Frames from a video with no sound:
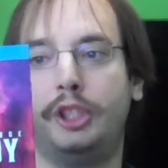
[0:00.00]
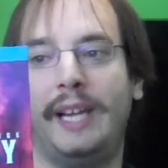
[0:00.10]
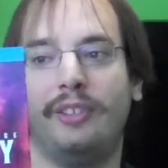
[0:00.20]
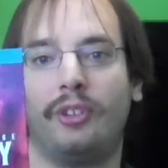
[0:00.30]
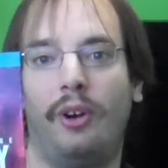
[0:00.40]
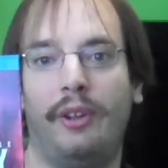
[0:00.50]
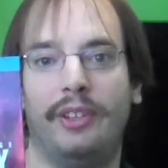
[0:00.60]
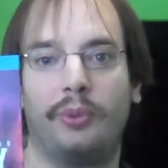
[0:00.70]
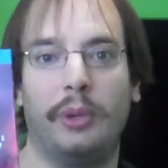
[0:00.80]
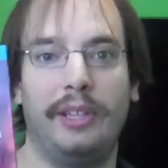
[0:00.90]
chainsaw, and
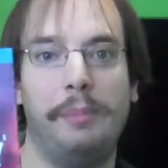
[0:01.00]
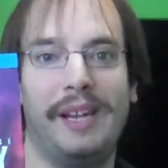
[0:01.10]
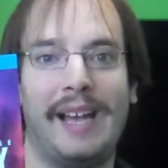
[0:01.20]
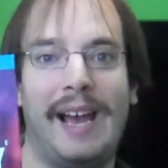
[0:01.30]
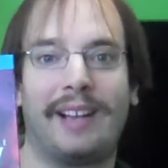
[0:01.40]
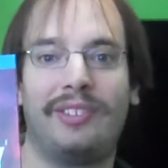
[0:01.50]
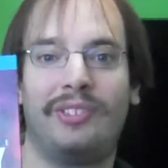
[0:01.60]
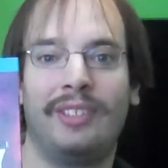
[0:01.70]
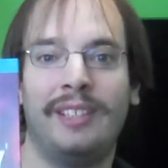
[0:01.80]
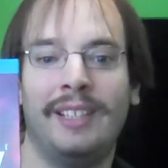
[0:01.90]
this really big axe.